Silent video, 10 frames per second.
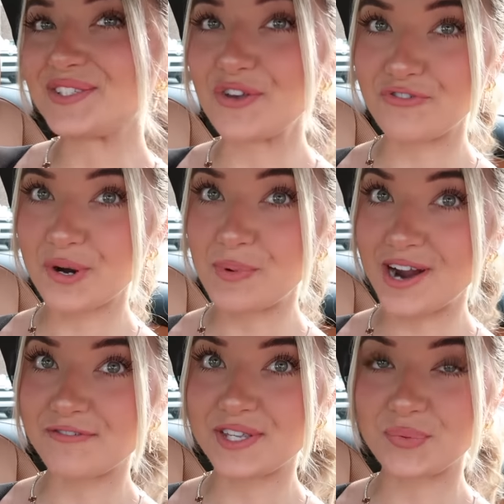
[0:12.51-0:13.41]
So for
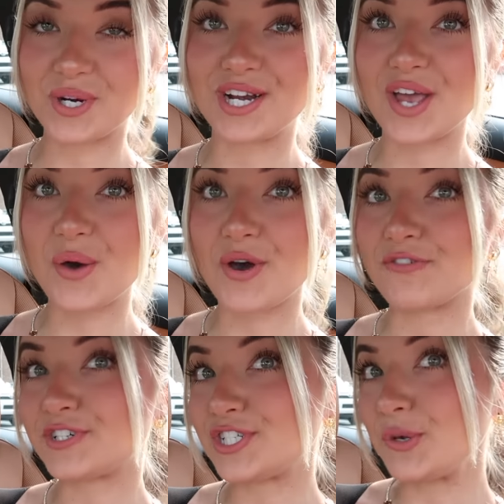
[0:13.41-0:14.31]
breakfast, we're gonna go
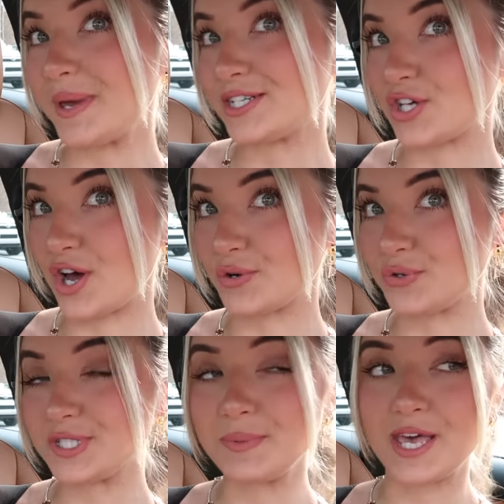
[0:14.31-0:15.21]
over to
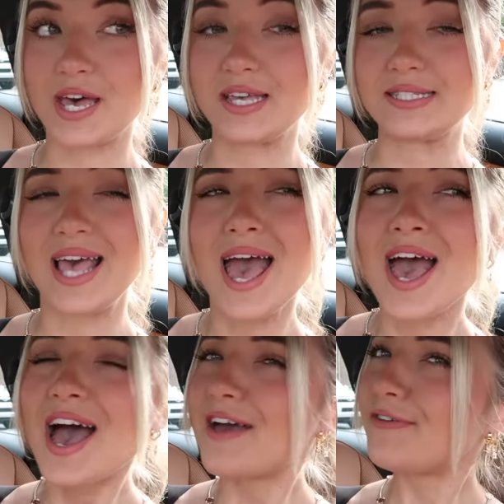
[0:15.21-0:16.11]
McDonald's because
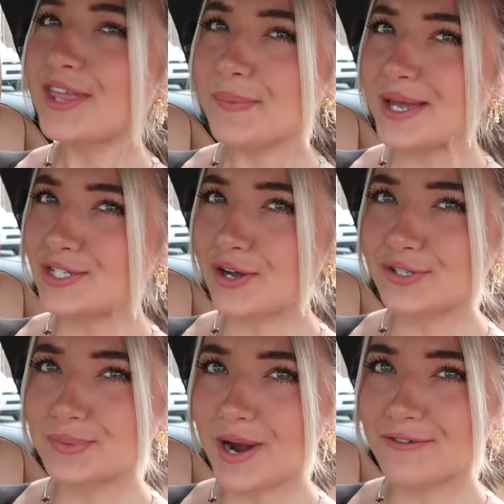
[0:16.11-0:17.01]
I feel like
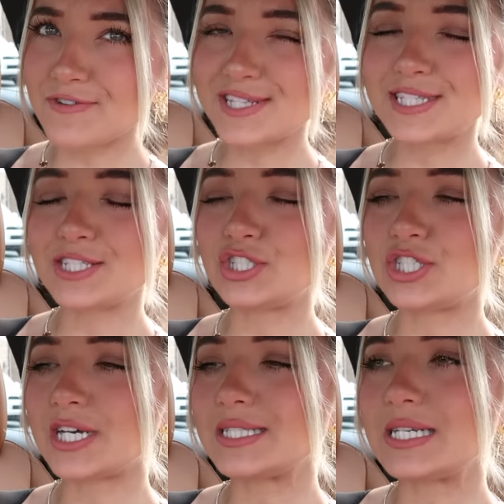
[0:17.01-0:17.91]
McDonald's breakfast is
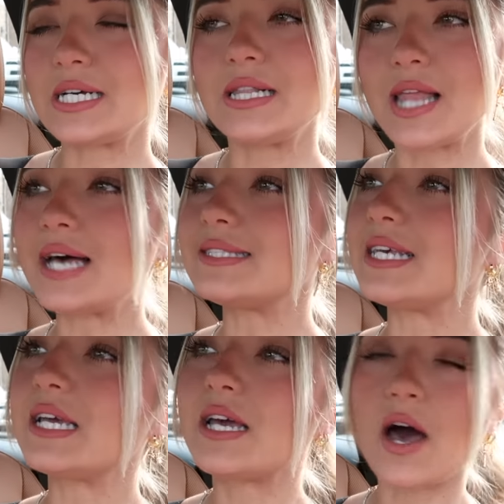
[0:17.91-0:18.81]
just
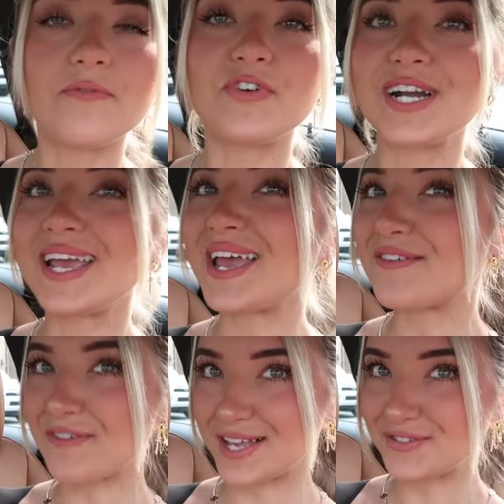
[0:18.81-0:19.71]
classic, comforting
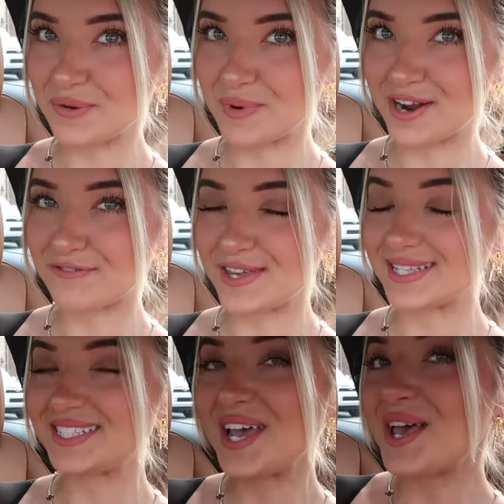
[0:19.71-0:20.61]
fast food
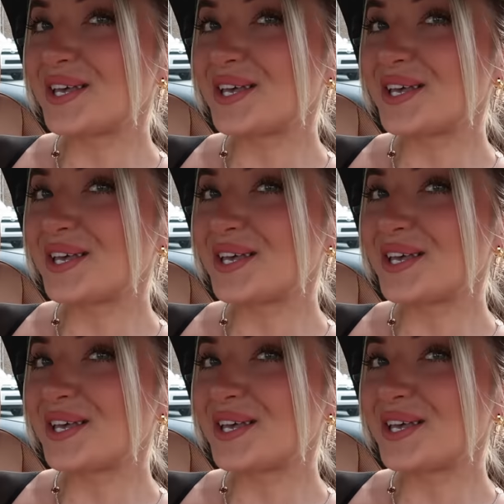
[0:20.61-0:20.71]
breakfast.